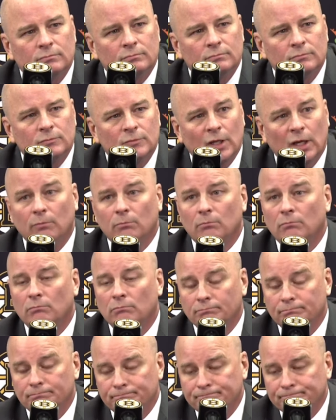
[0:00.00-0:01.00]
Yeah.
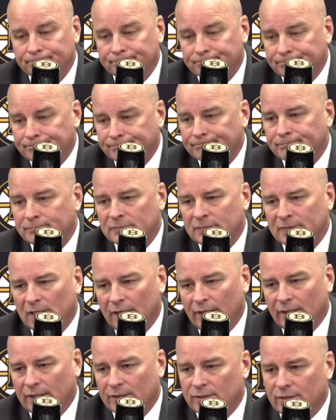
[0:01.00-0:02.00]
I
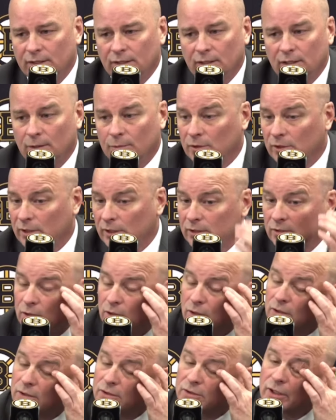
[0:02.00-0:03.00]
think I said it a couple of days
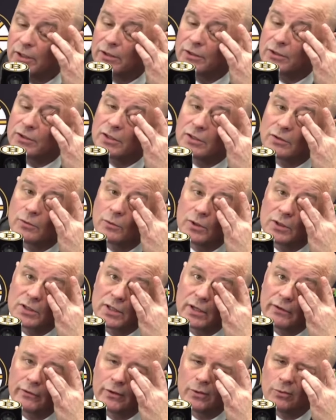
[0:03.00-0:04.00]
ago. I started season
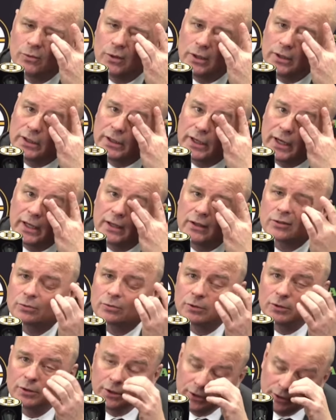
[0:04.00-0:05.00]
1-7-1 in Dallas
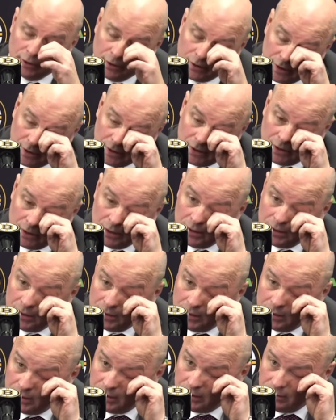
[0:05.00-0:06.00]
1 year.
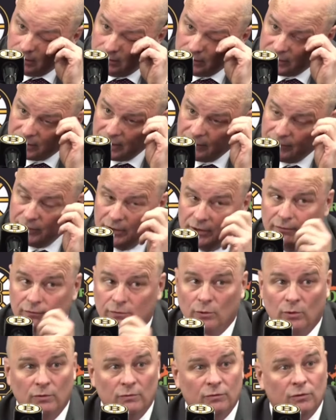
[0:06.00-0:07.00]
We went
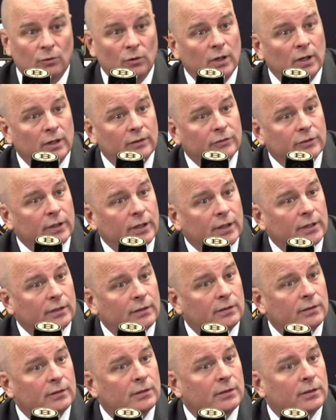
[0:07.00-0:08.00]
17-4-4 after
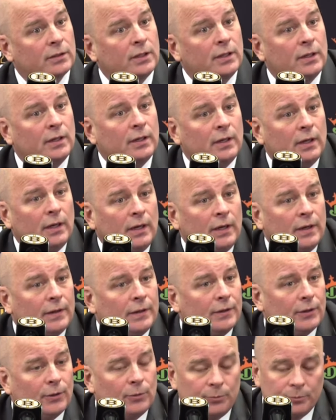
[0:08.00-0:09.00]
that.
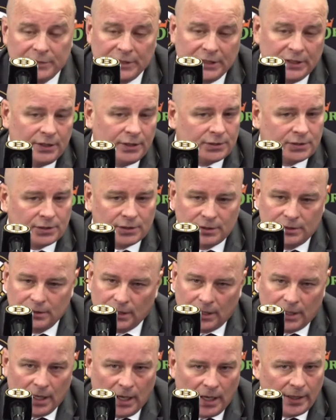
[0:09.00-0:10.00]
You know, you just,
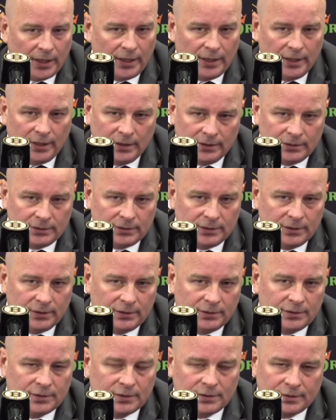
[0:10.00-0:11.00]
you got to,
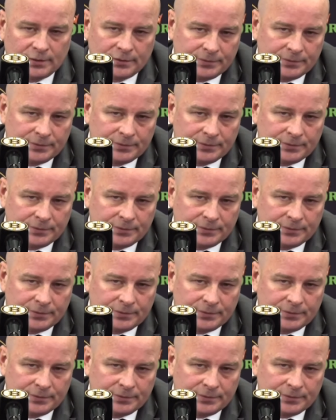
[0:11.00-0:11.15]
it's,